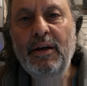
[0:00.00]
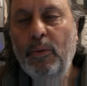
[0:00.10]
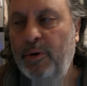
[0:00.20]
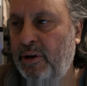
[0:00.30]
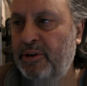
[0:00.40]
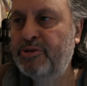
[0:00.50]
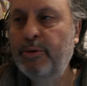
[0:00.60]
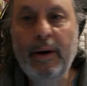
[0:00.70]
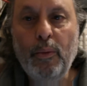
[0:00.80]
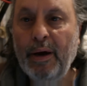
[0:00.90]
We're not going to
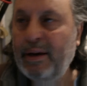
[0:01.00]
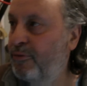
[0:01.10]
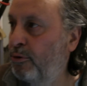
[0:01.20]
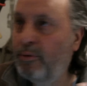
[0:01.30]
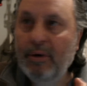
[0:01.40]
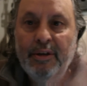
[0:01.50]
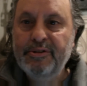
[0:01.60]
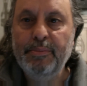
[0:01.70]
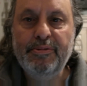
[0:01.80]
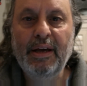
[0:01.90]
sit around waiting for
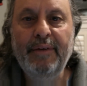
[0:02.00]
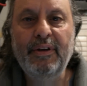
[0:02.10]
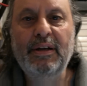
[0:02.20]
some saviour